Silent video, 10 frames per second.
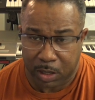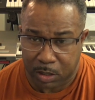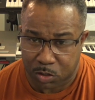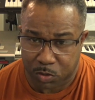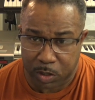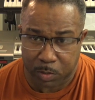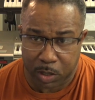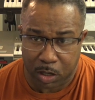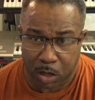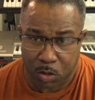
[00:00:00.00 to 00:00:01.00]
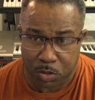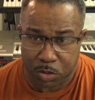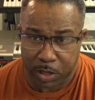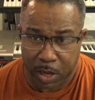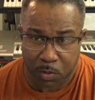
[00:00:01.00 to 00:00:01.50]
Extremely close.
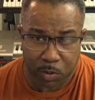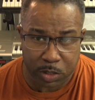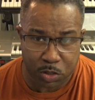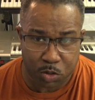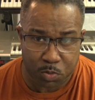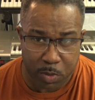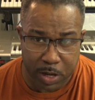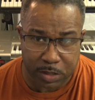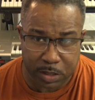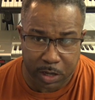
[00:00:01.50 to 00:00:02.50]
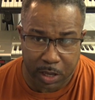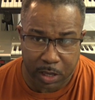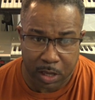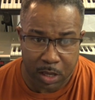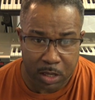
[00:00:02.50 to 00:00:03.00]
You can't really do much in a